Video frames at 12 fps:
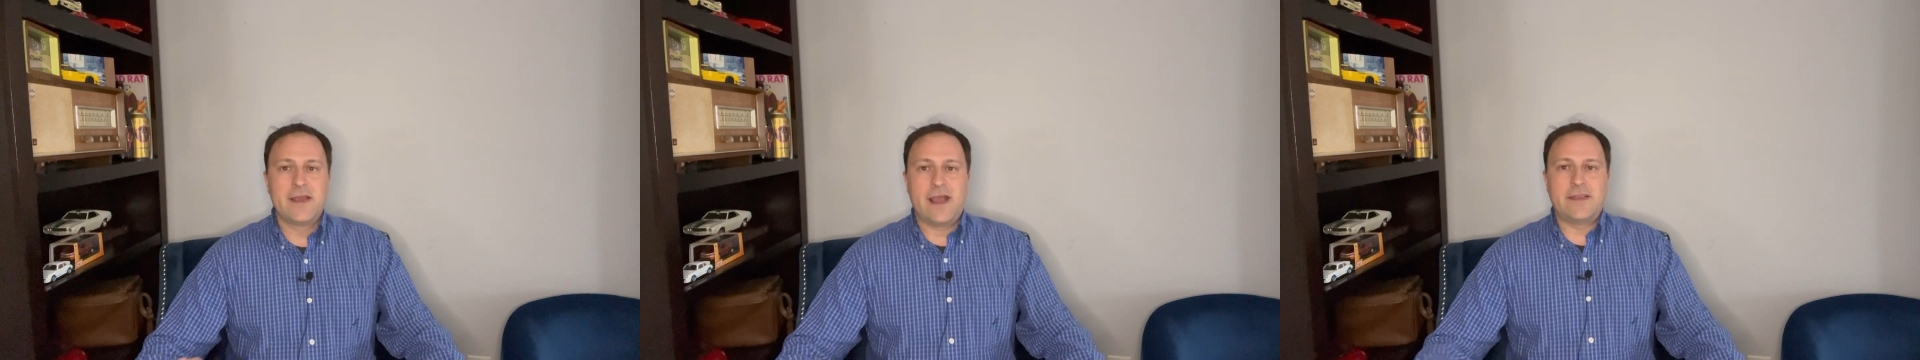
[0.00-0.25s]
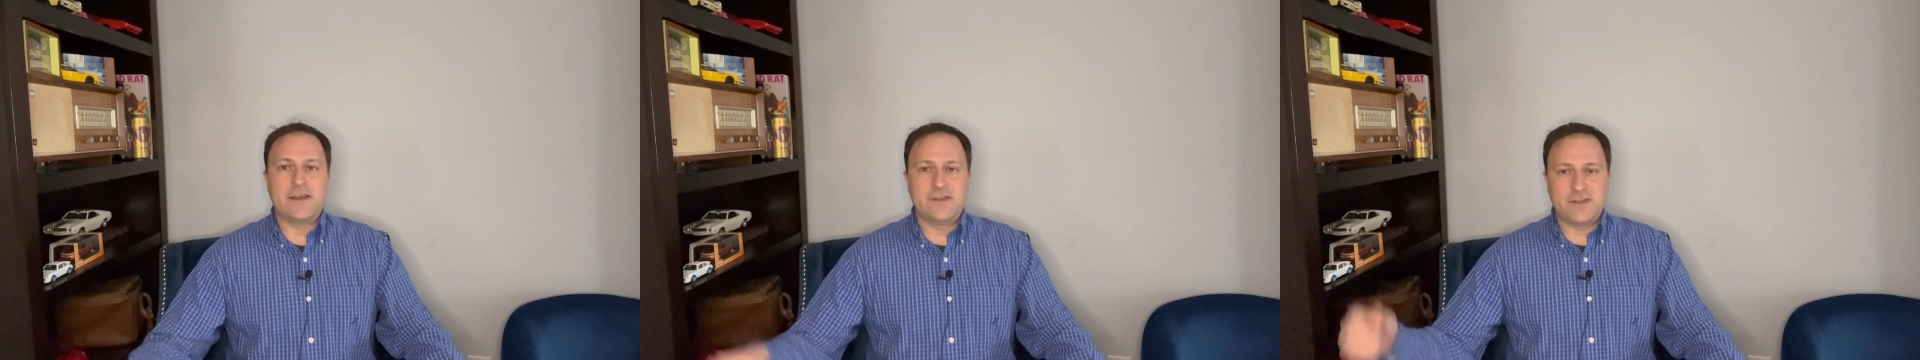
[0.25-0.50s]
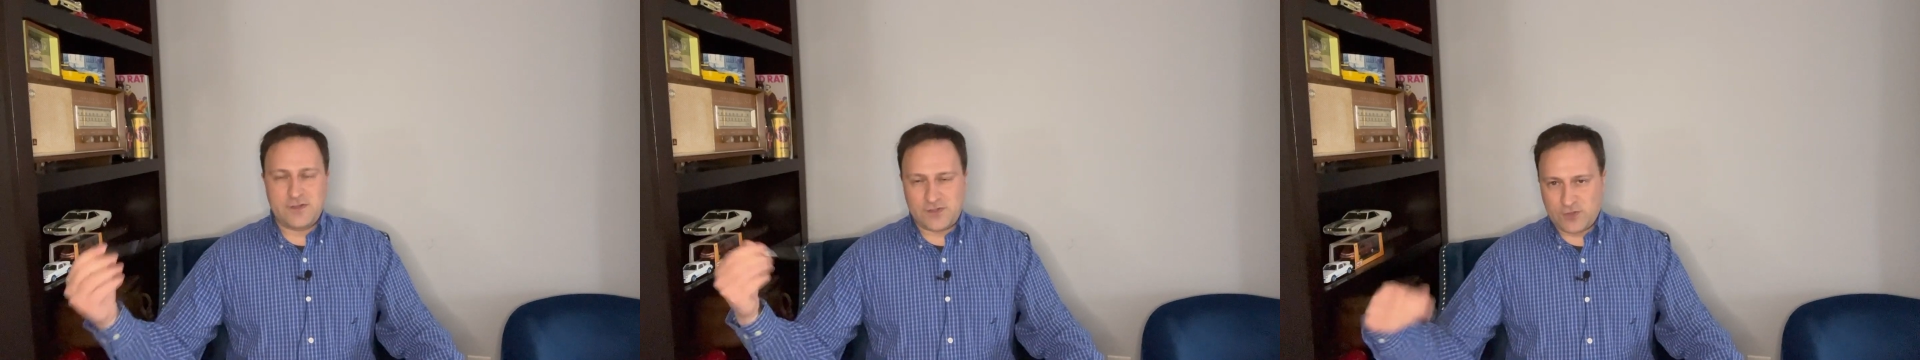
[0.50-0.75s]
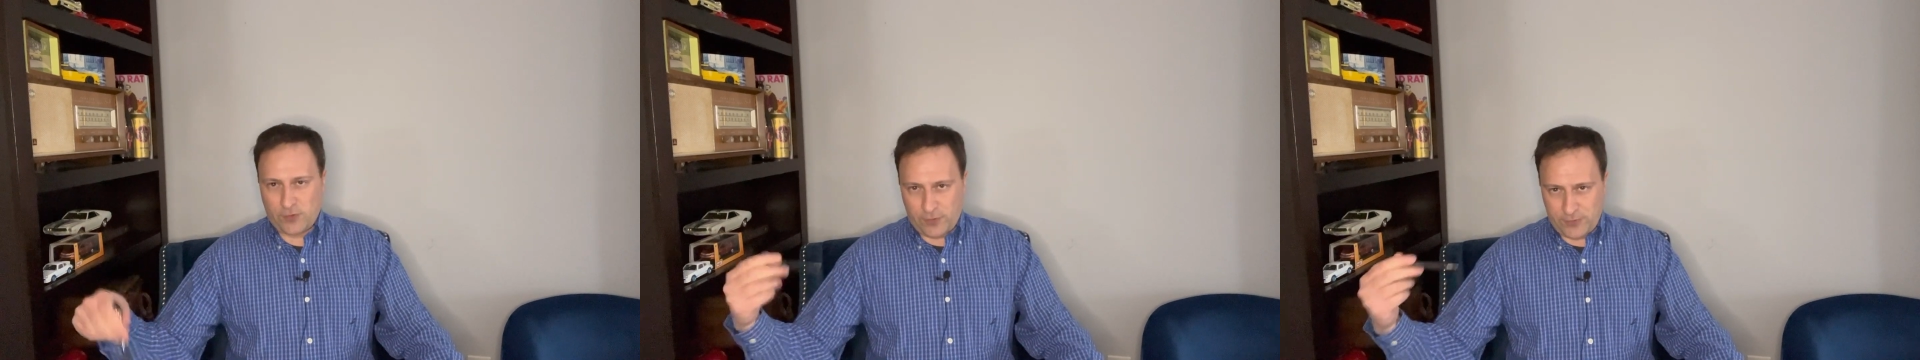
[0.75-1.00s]
and then you
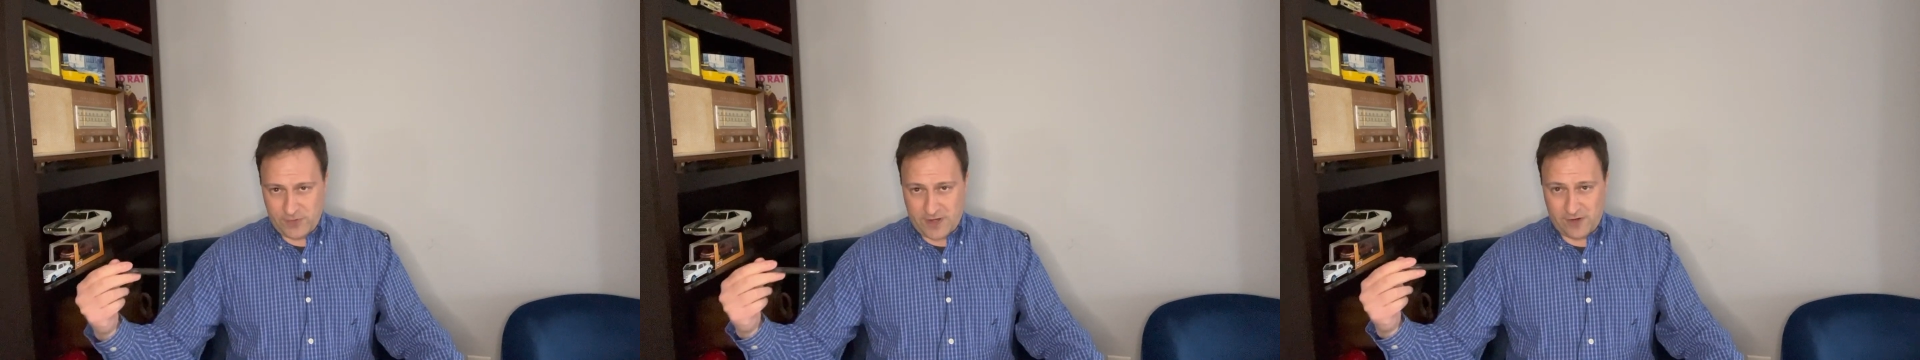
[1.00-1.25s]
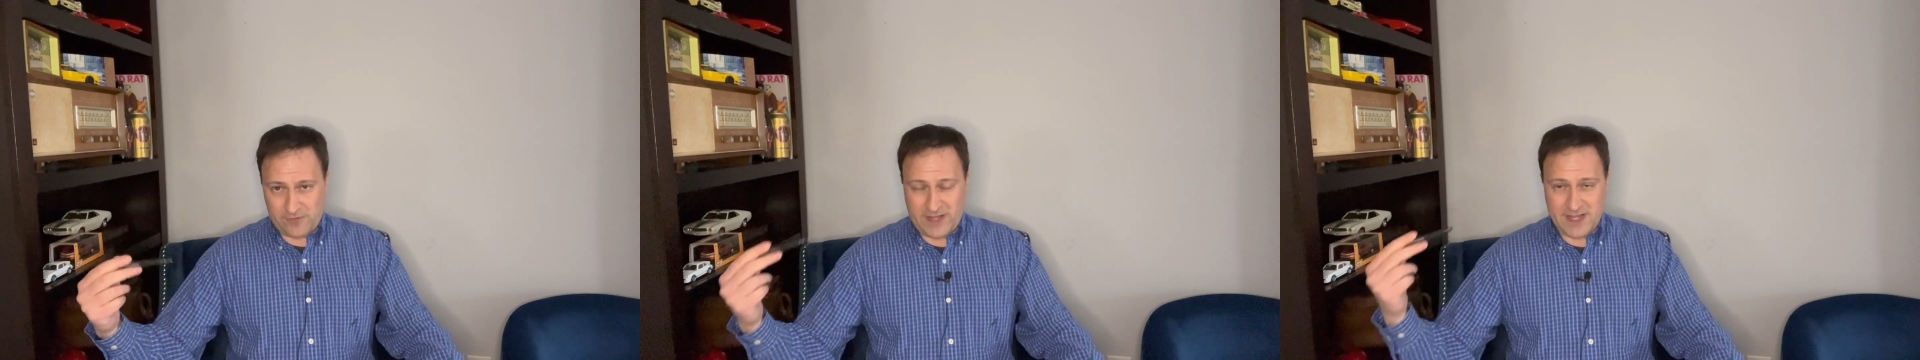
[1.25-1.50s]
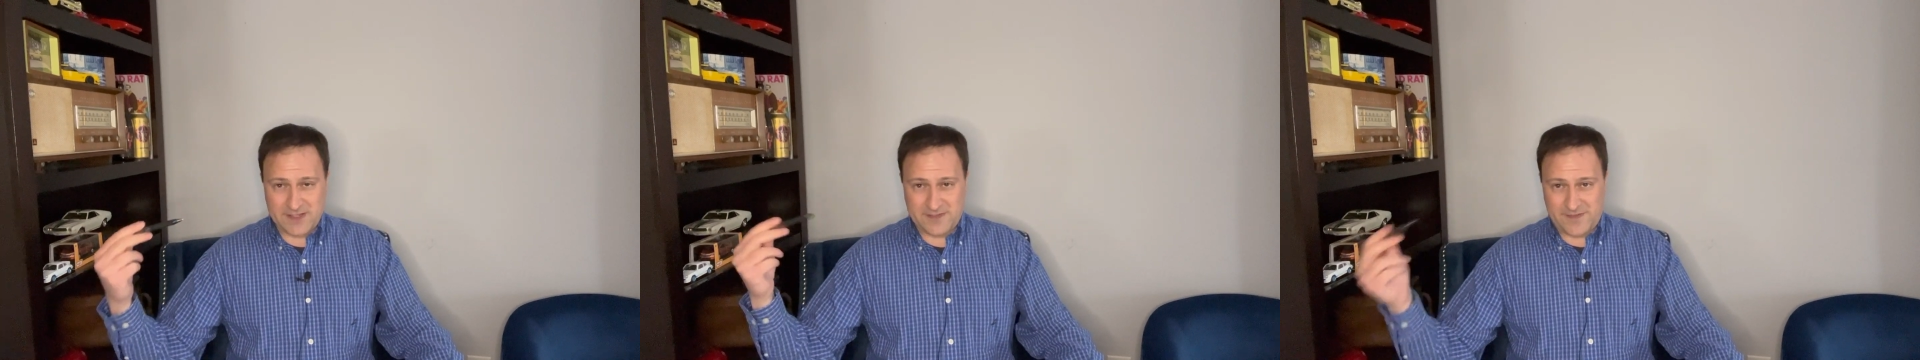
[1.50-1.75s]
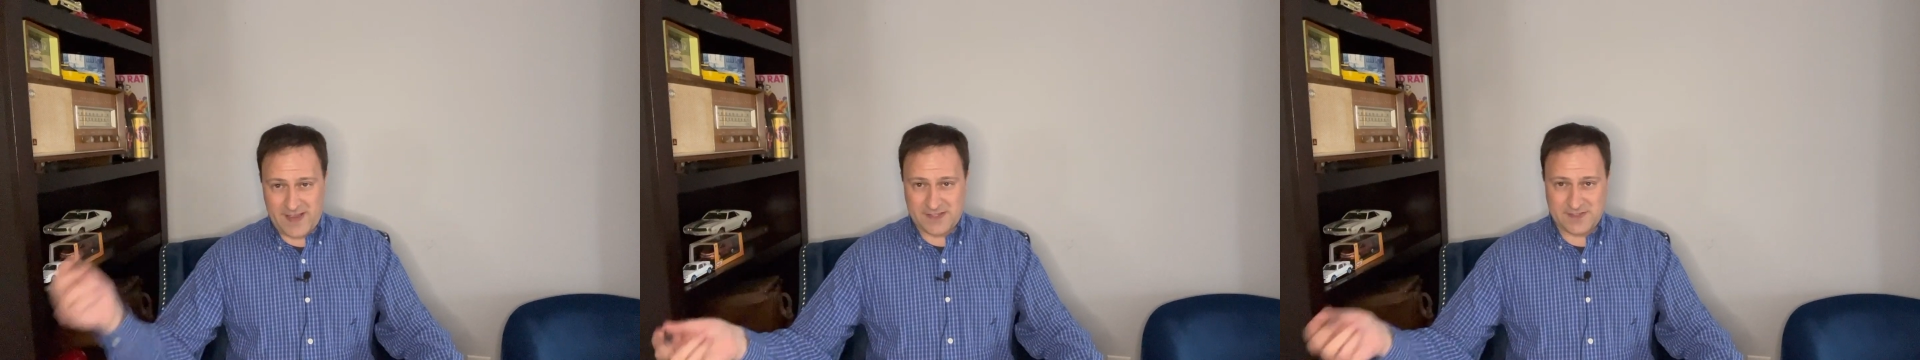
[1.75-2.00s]
scroll through the
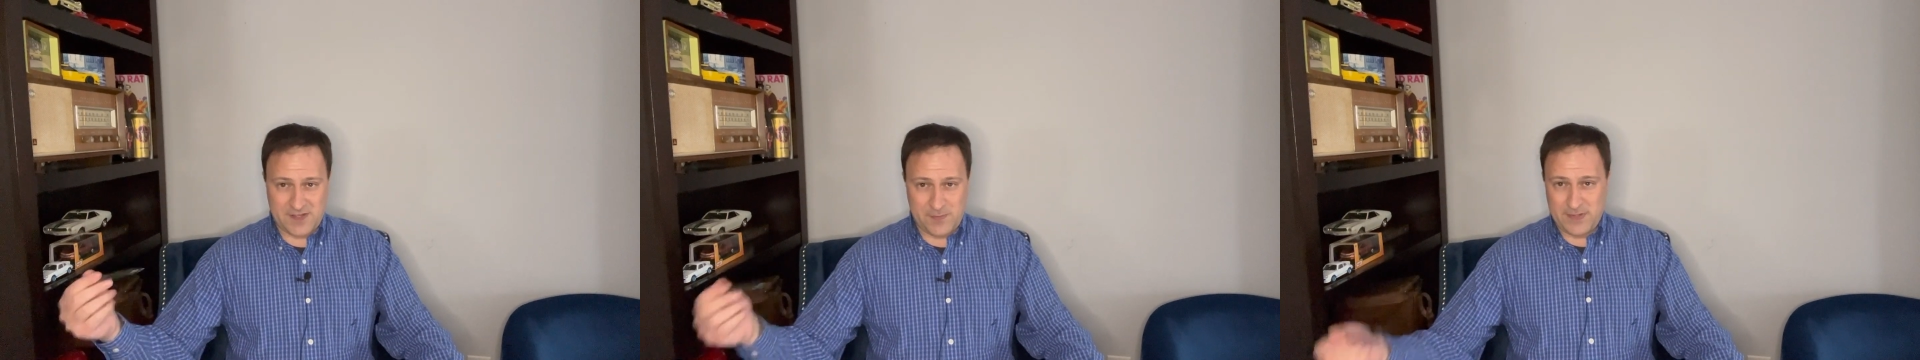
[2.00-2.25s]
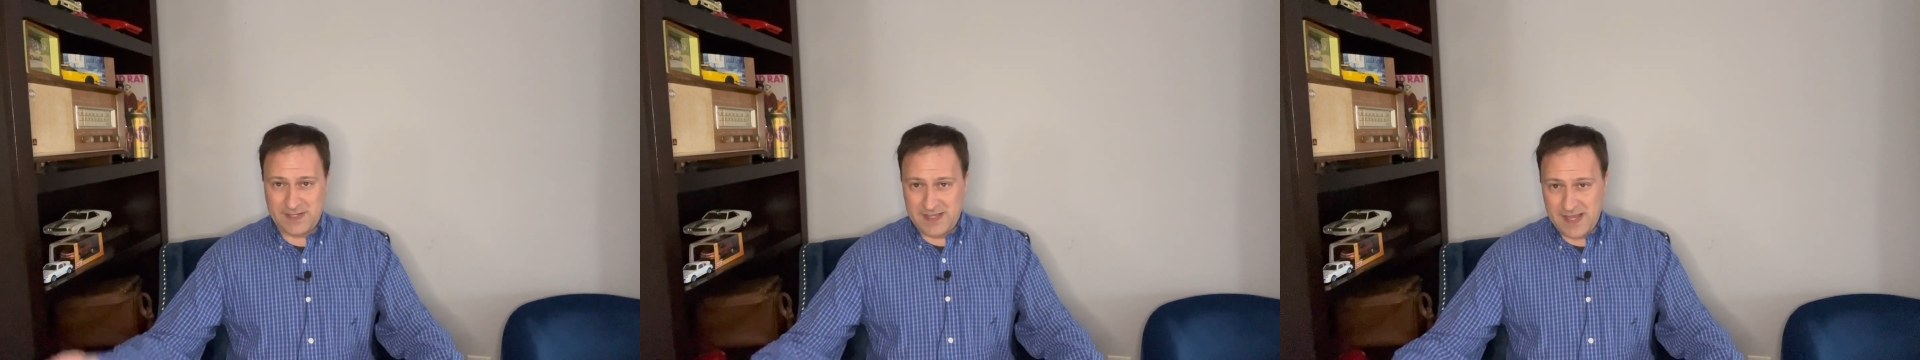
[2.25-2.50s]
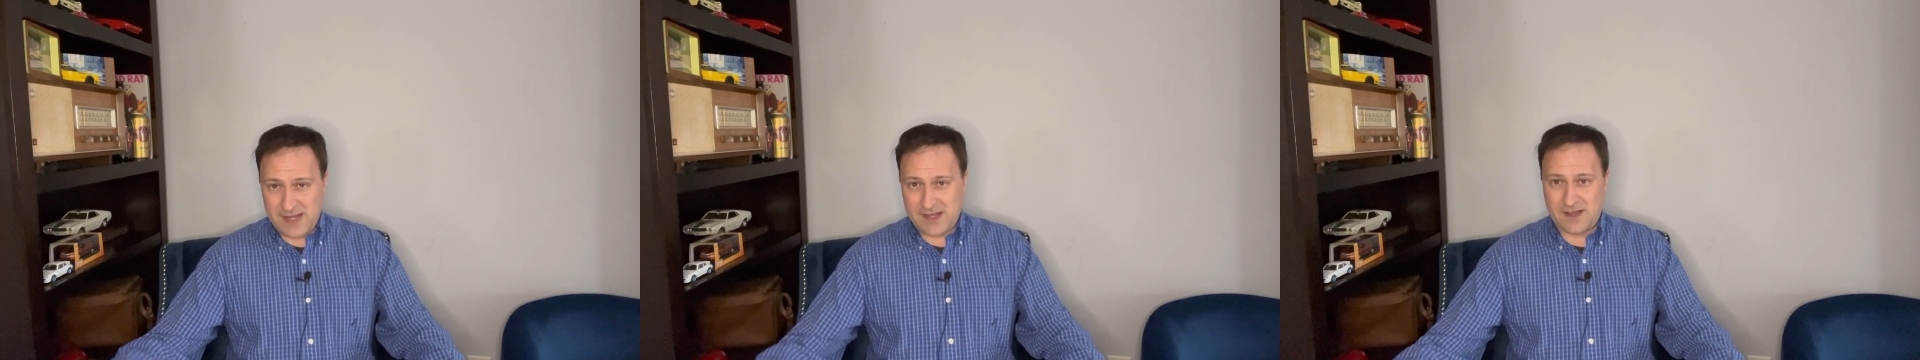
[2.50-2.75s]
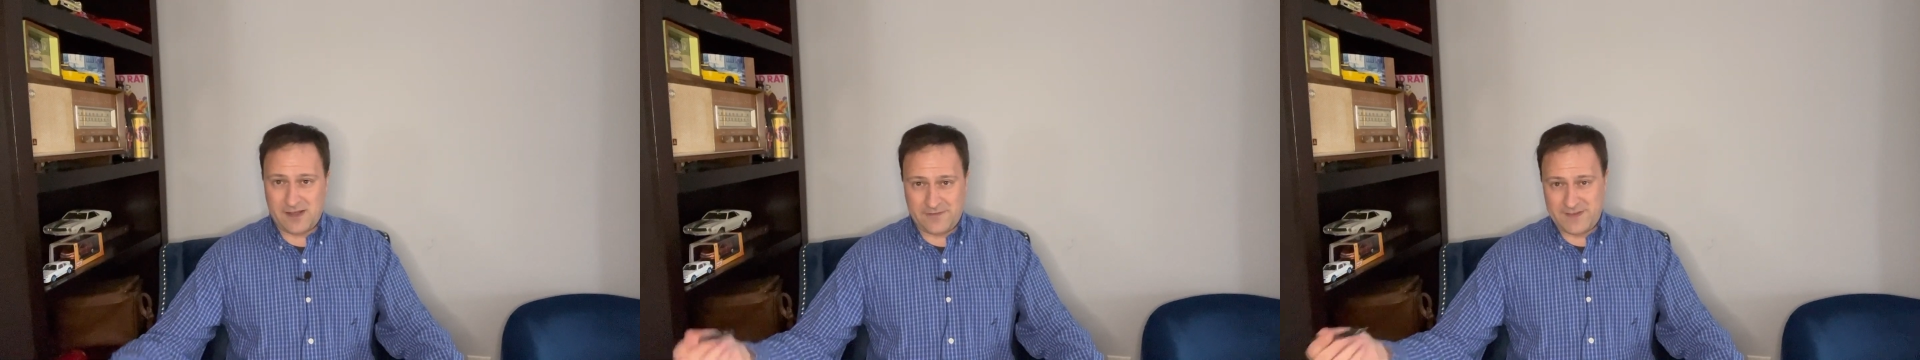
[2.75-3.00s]
Carfax to the beginning of its